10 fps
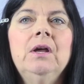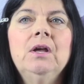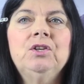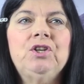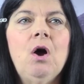
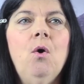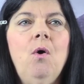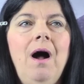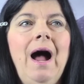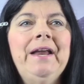
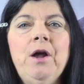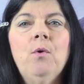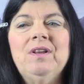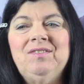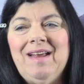So I
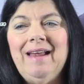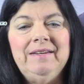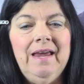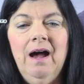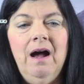noticed that,
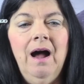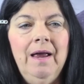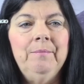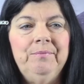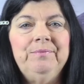yeah,
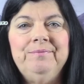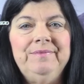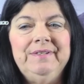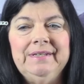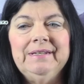I'm,
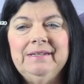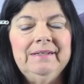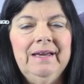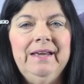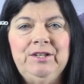uh,
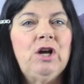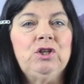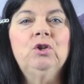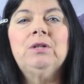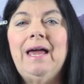it
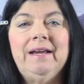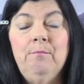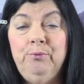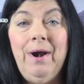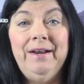doesn't look like
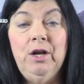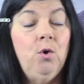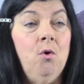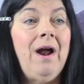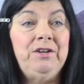I'm pregnant
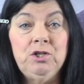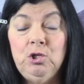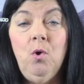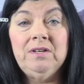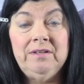or I
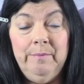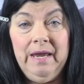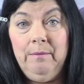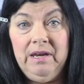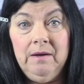just lost the
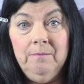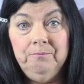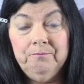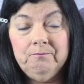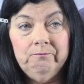baby.
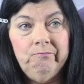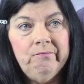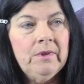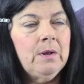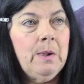
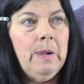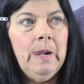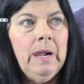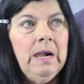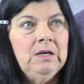
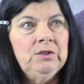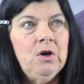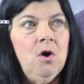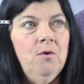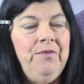
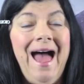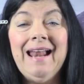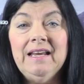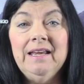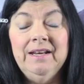So
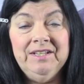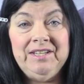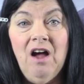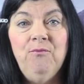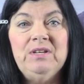that in
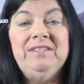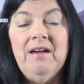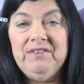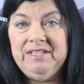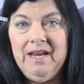itself was
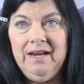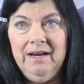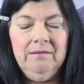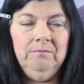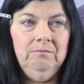
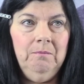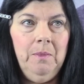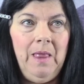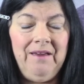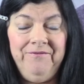devastating.
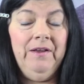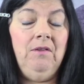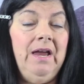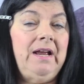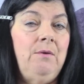I
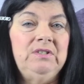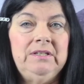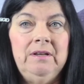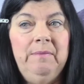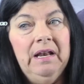felt like I
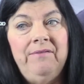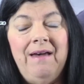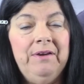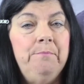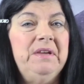was in the middle of
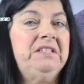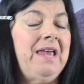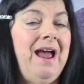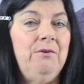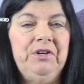having a
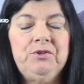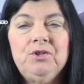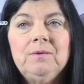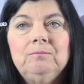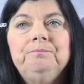miscarriage.